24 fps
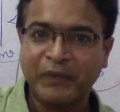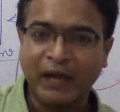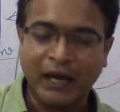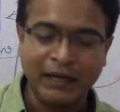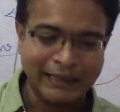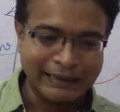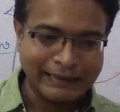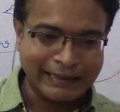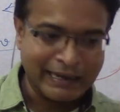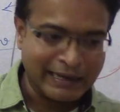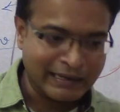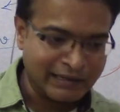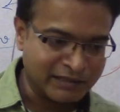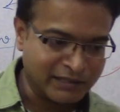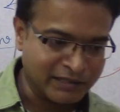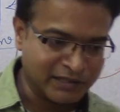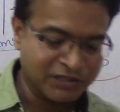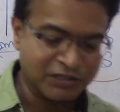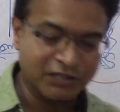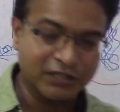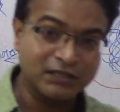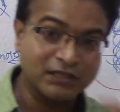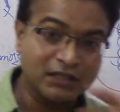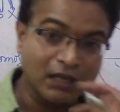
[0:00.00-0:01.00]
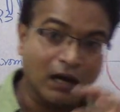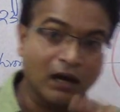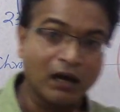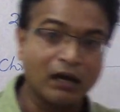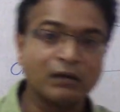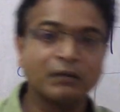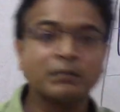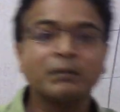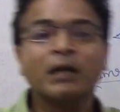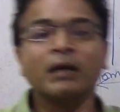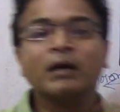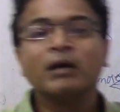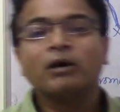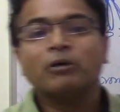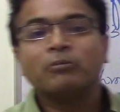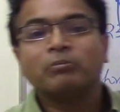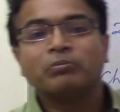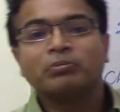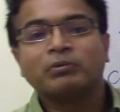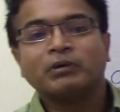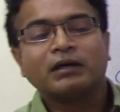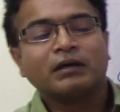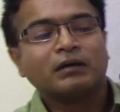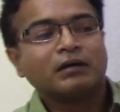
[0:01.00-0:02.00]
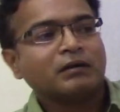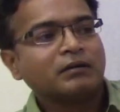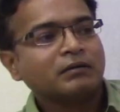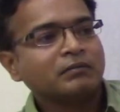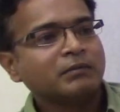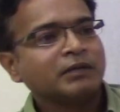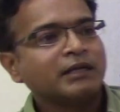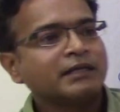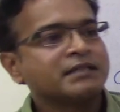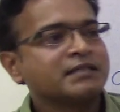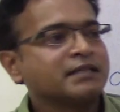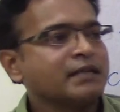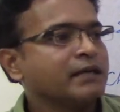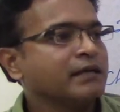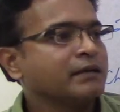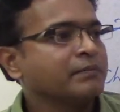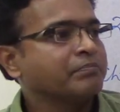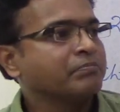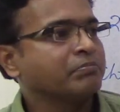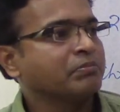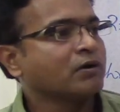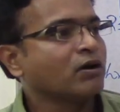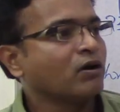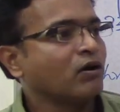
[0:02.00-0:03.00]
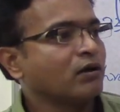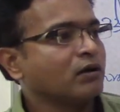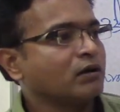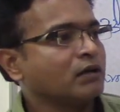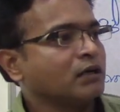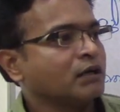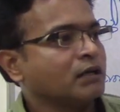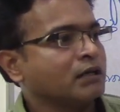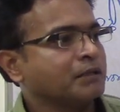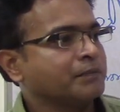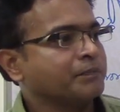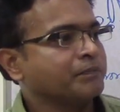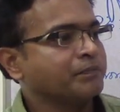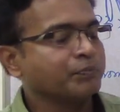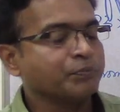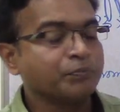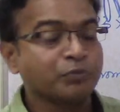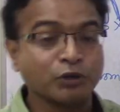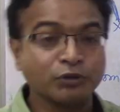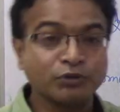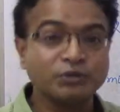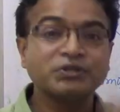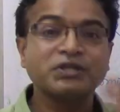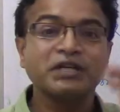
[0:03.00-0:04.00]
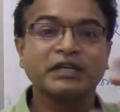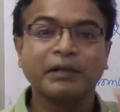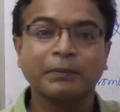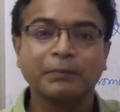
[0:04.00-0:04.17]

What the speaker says: or a characteristics, or let's say called producing a